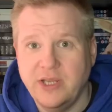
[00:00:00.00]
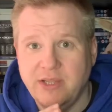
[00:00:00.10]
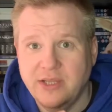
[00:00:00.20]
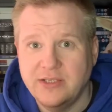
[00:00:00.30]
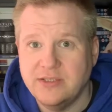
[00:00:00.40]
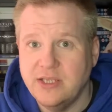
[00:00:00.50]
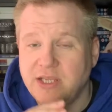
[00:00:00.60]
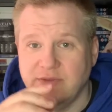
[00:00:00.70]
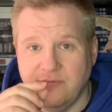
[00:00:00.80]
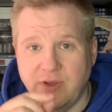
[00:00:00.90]
in this
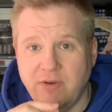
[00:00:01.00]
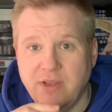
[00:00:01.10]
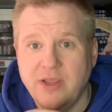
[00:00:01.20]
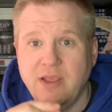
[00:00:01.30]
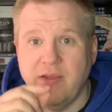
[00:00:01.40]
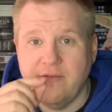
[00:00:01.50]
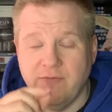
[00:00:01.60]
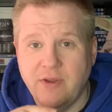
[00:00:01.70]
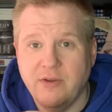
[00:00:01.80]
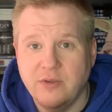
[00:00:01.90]
is very,
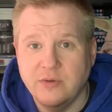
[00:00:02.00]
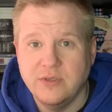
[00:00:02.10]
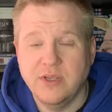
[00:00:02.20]
very good.